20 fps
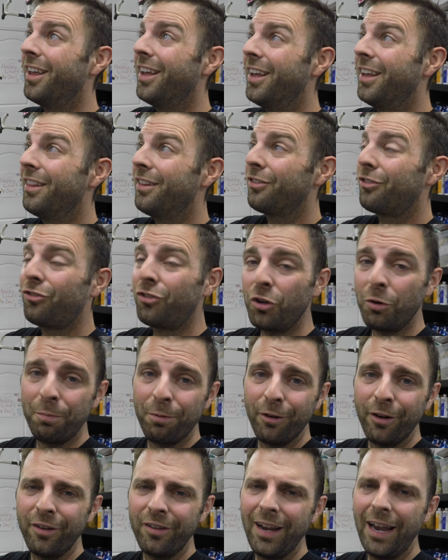
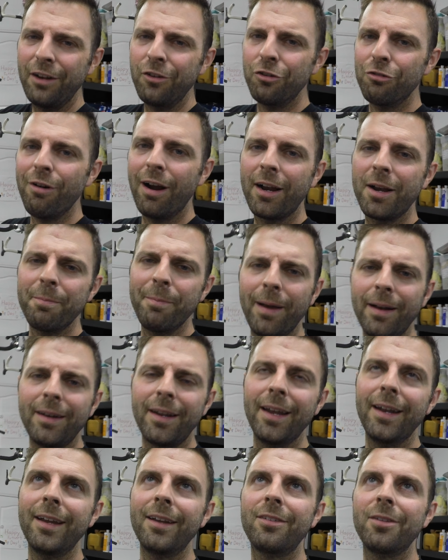Super easy. I do recommend
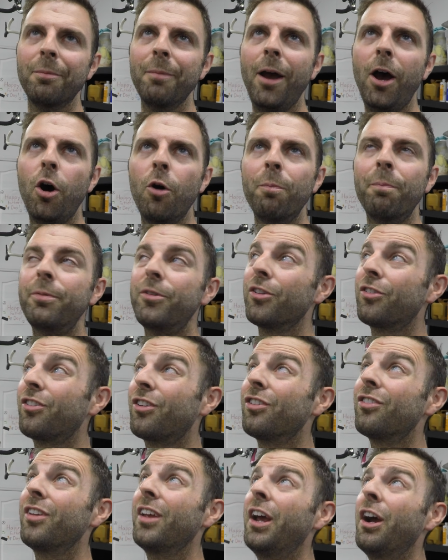getting some help just
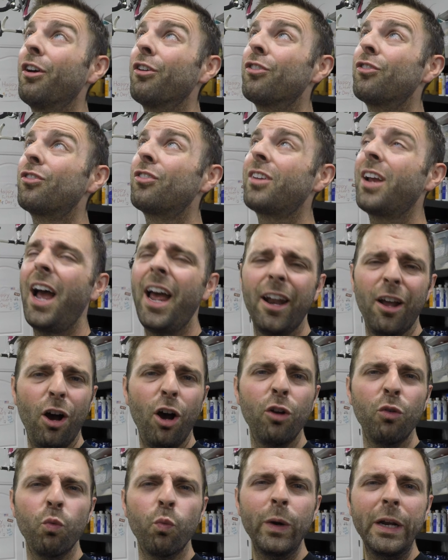because they are kind of
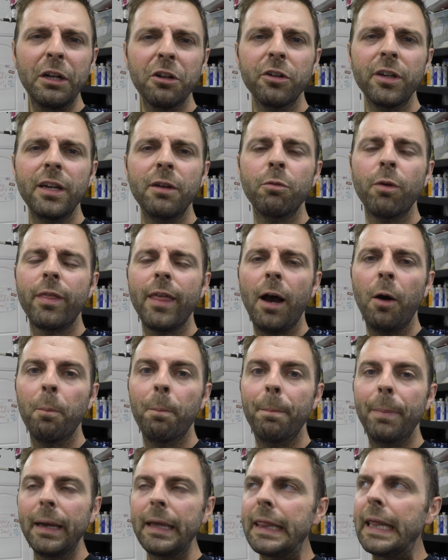unwieldy with how
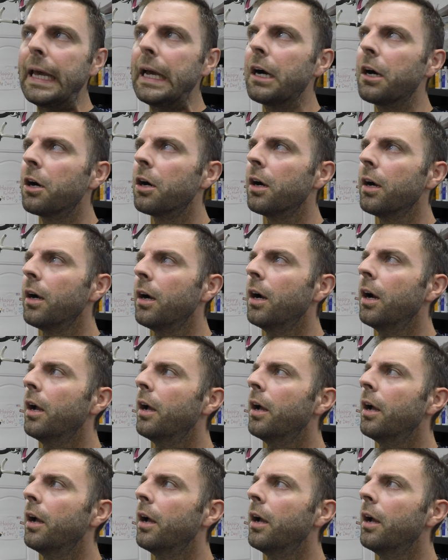big they are.